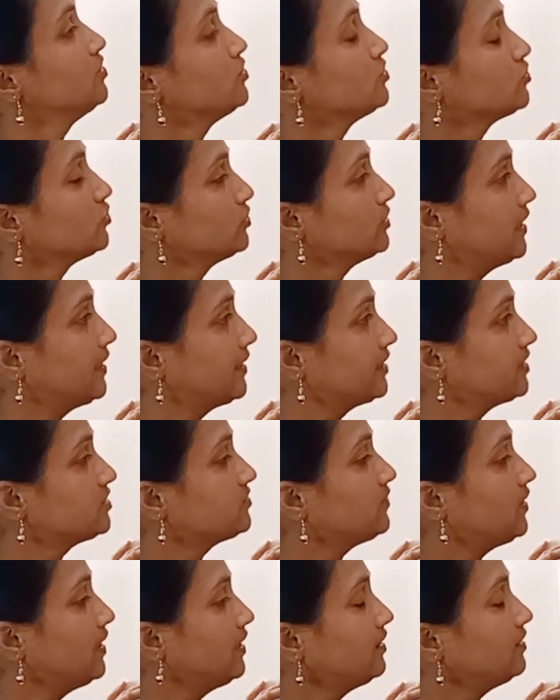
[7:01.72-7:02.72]
So that is
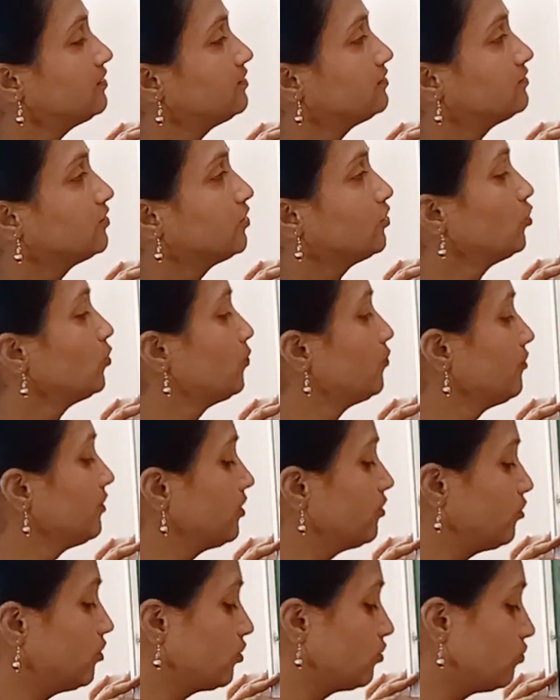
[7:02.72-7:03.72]
why the loop
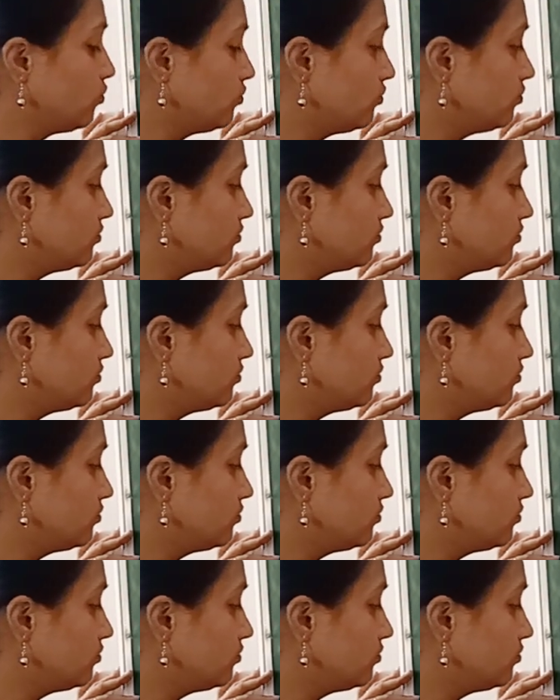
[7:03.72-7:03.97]
will not